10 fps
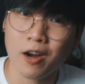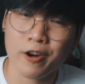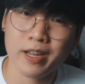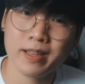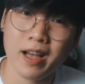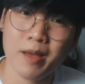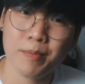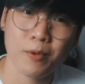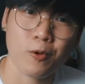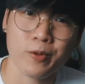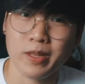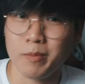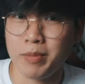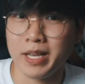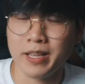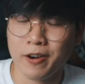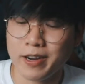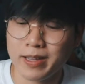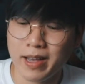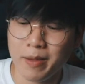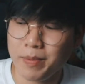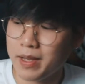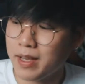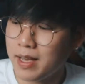archetype or the Pliny archetype.